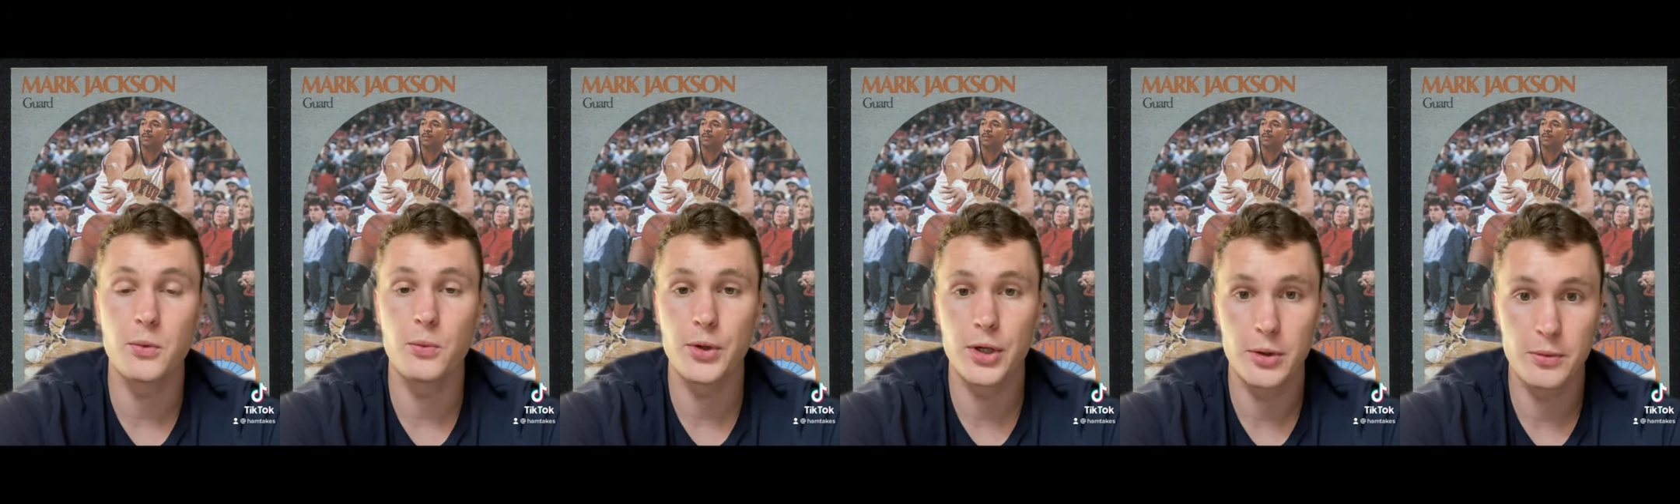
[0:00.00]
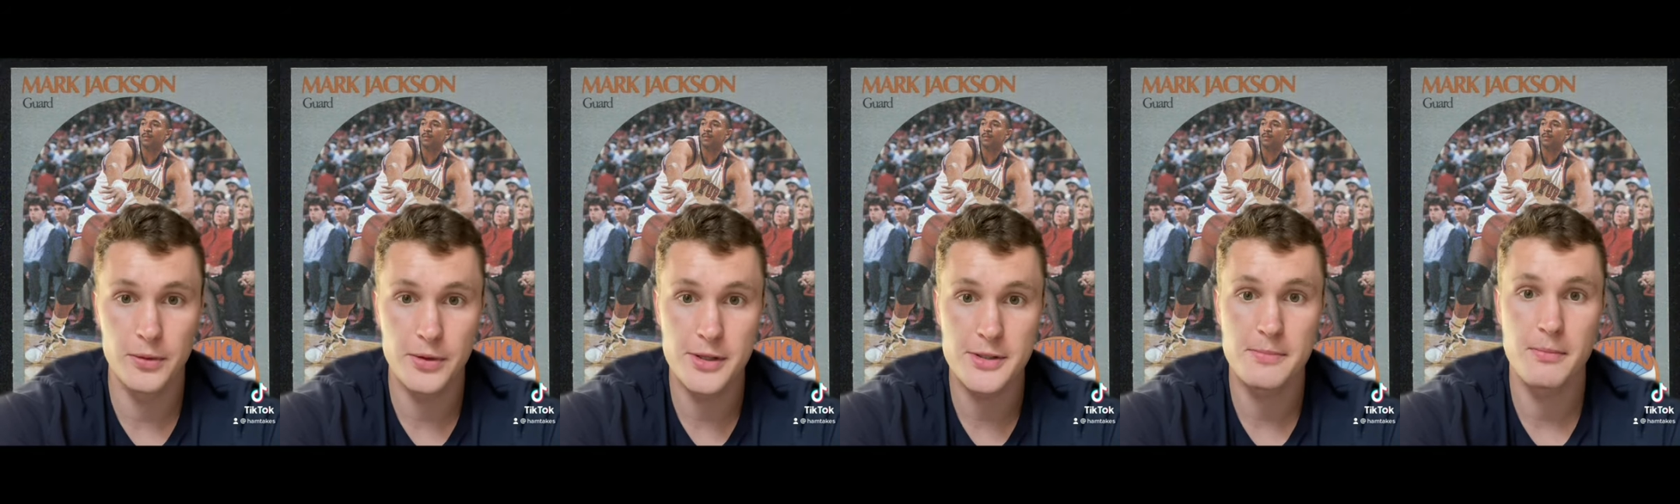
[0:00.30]
weird
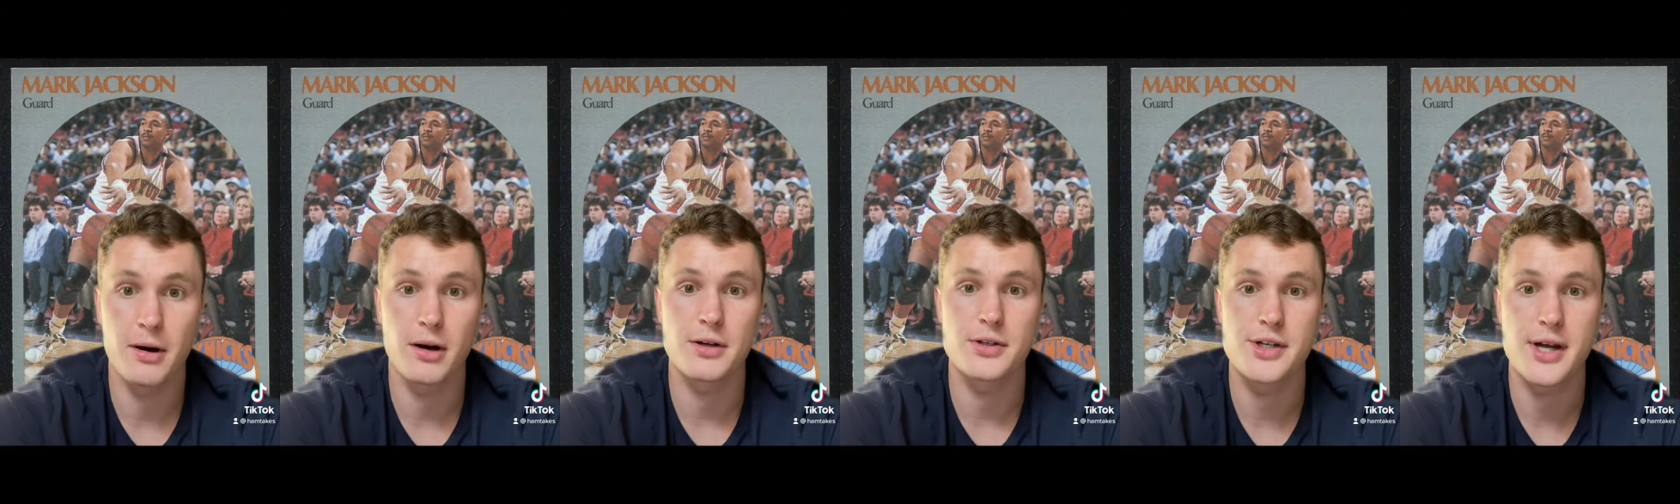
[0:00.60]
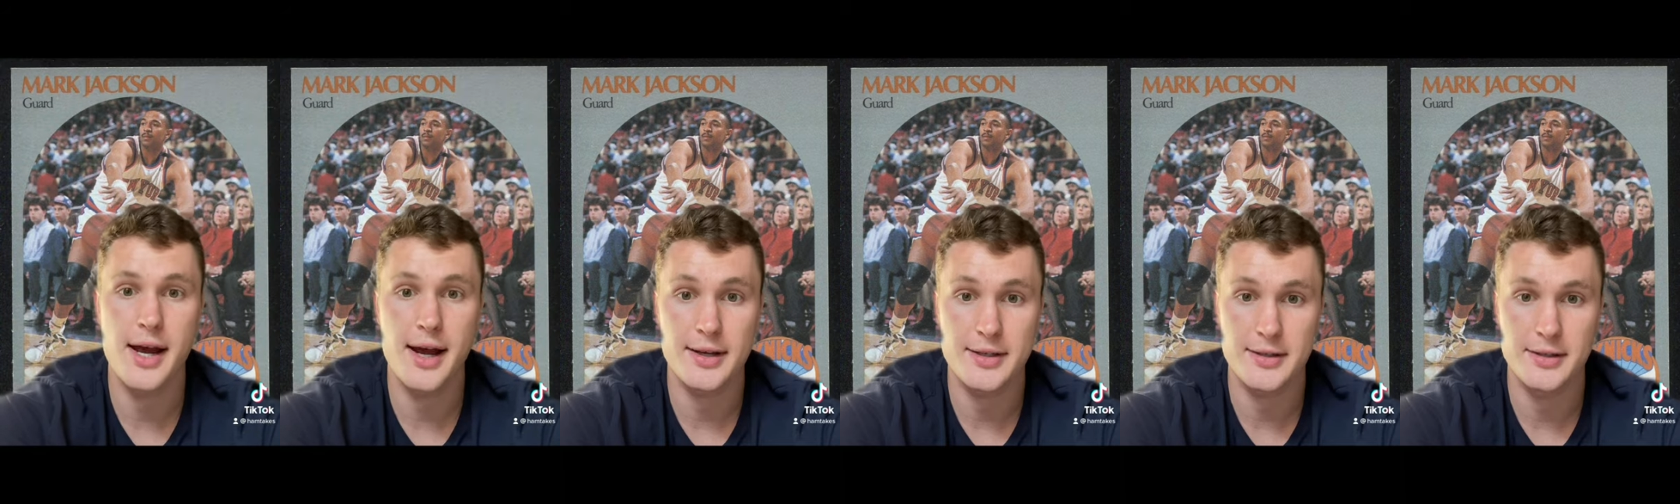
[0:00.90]
with this Mark
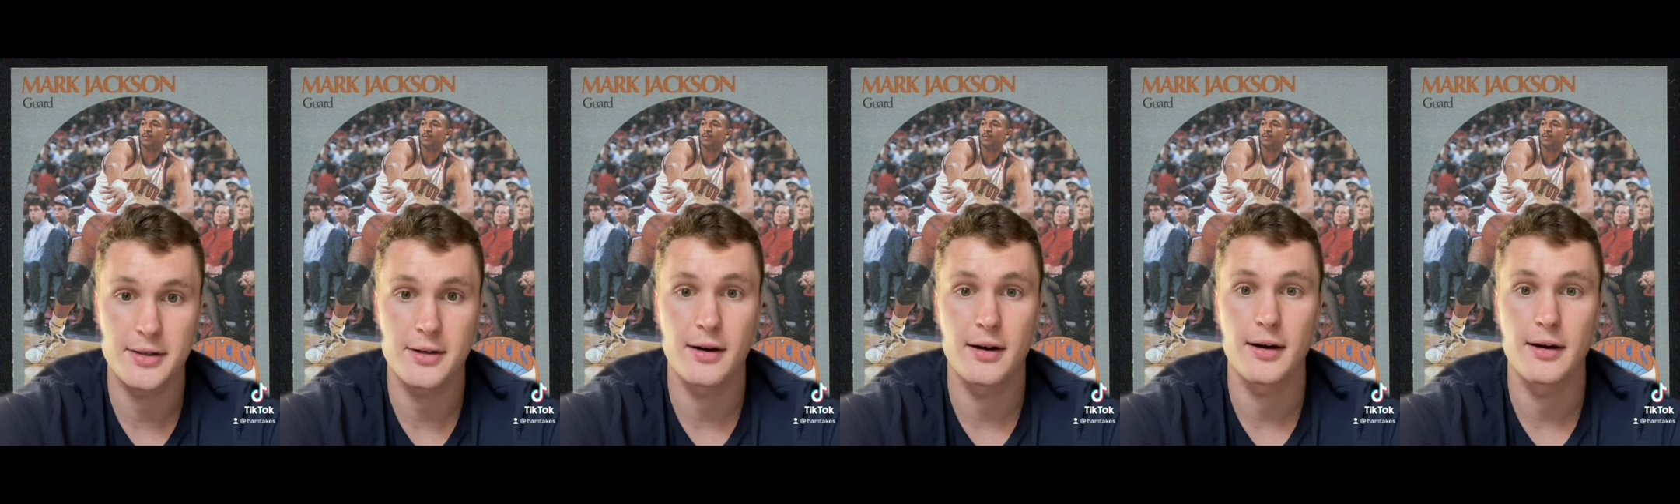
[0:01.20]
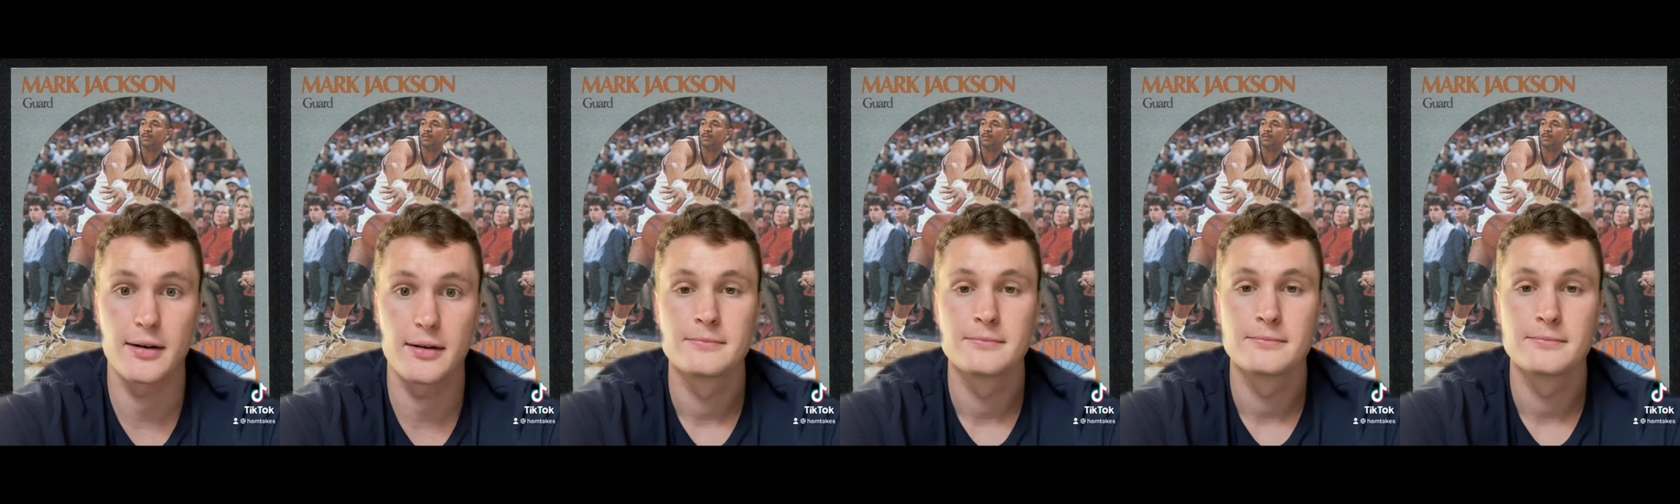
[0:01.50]
Jackson card.